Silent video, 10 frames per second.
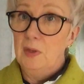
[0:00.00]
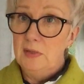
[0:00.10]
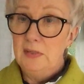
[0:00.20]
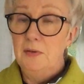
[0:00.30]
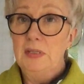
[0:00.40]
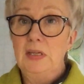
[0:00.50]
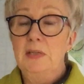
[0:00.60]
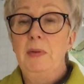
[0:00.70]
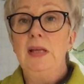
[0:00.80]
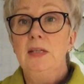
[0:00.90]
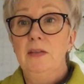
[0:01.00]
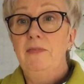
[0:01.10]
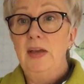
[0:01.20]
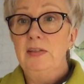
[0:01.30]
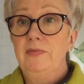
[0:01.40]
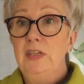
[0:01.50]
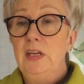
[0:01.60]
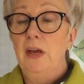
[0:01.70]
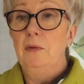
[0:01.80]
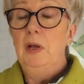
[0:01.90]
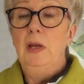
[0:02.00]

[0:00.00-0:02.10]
So as explained in the first video,